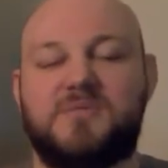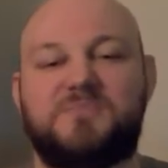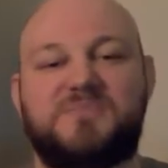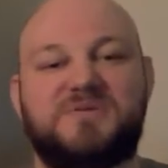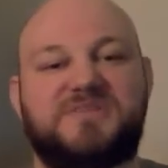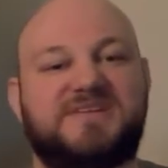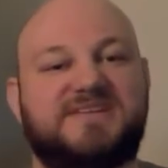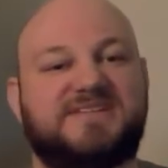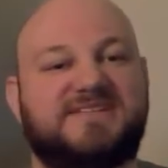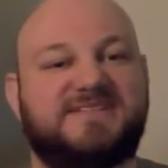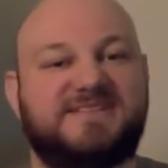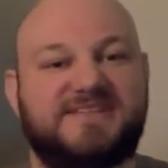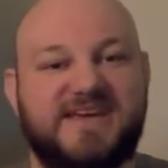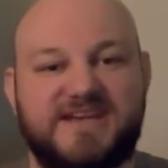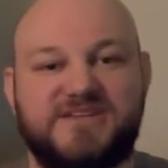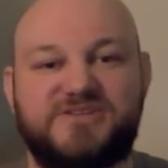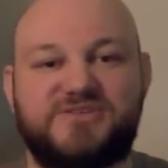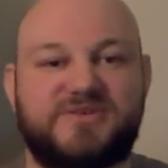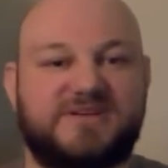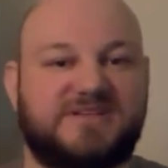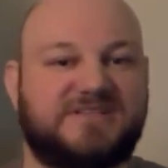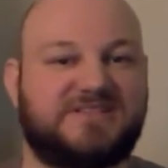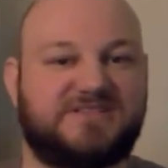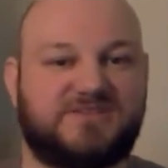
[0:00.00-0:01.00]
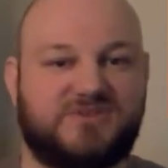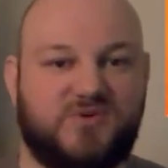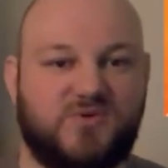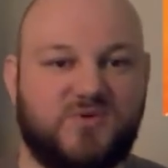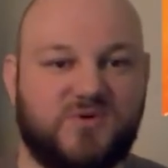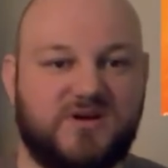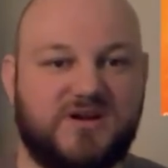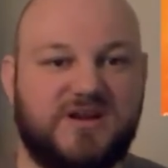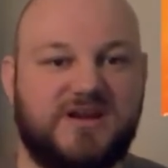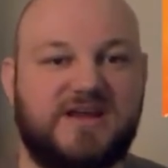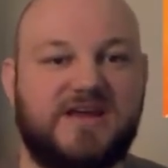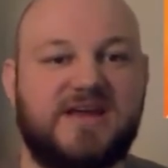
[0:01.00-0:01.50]
but the centric
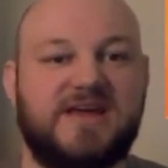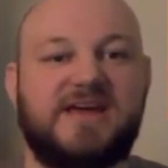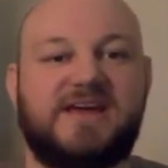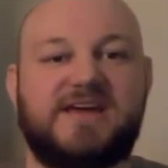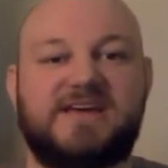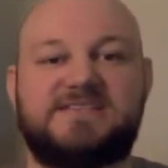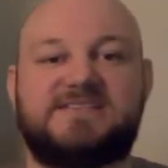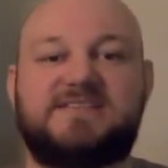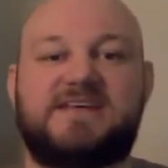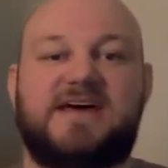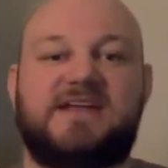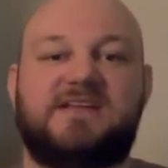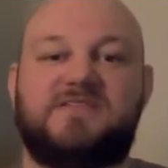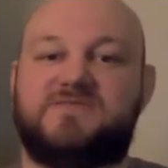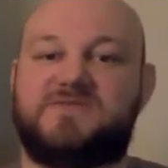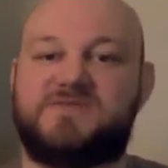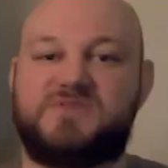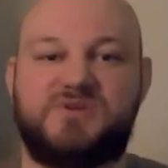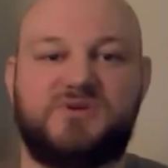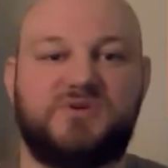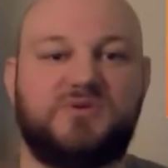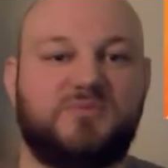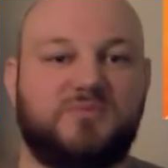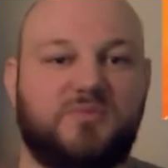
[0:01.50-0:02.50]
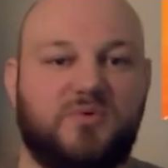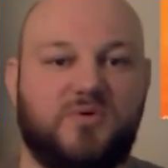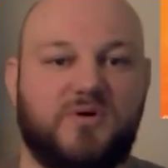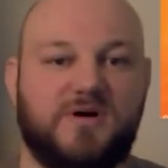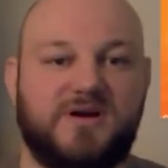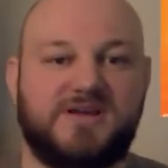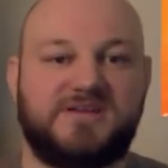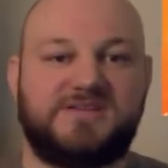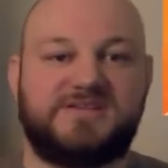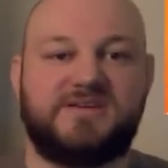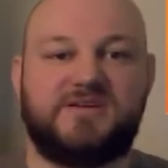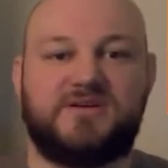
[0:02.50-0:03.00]
story is that of 2
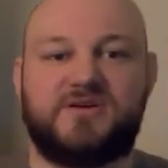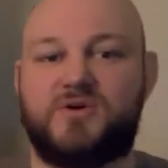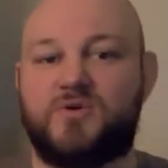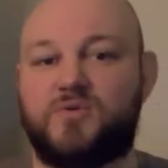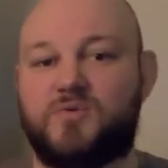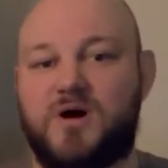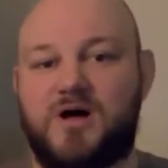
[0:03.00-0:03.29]
boys who,